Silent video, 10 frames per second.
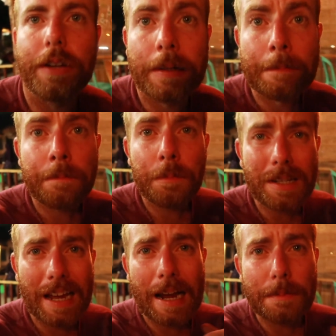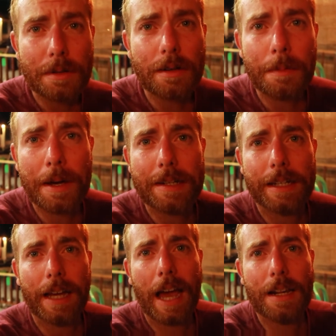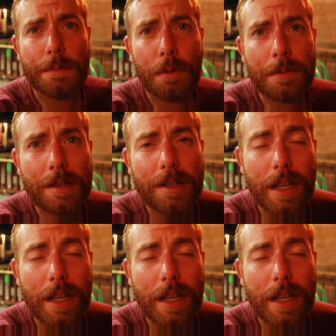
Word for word: of it, but it's absolutely amazing, and it's probably,